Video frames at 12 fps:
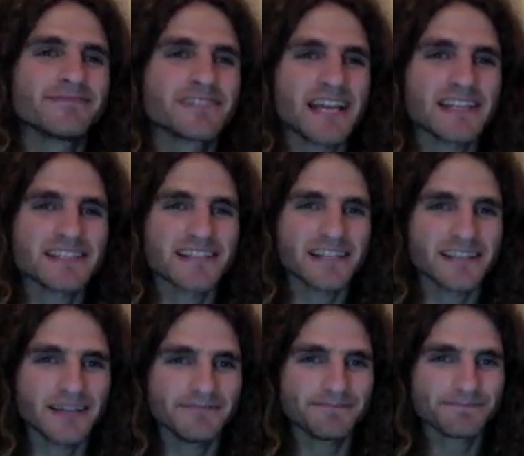just had to state
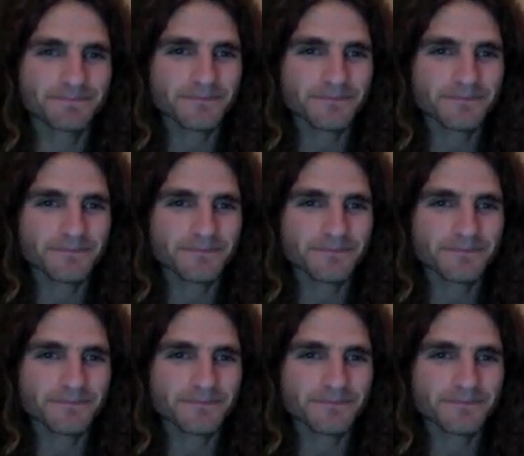that.